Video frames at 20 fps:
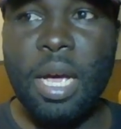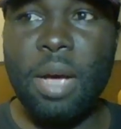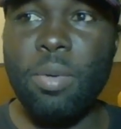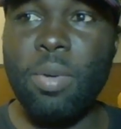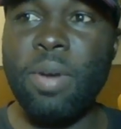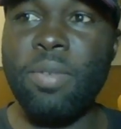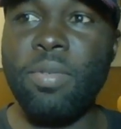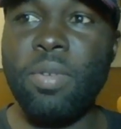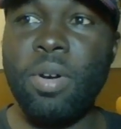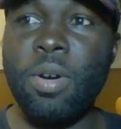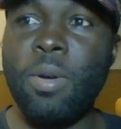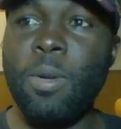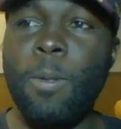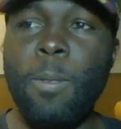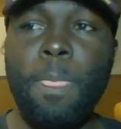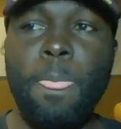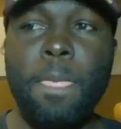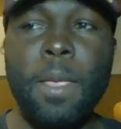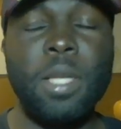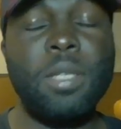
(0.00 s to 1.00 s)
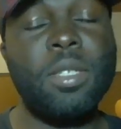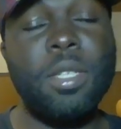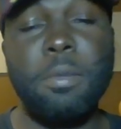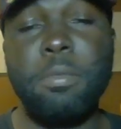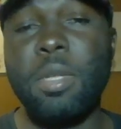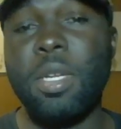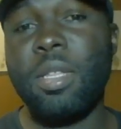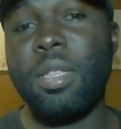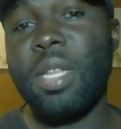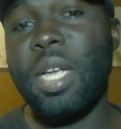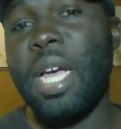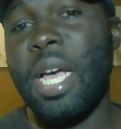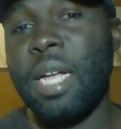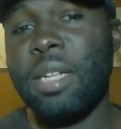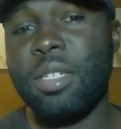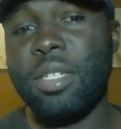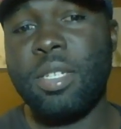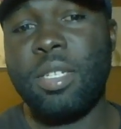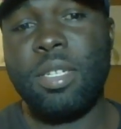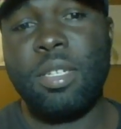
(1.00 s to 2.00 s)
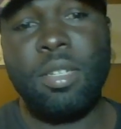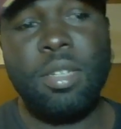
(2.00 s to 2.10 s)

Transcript: However, it's something that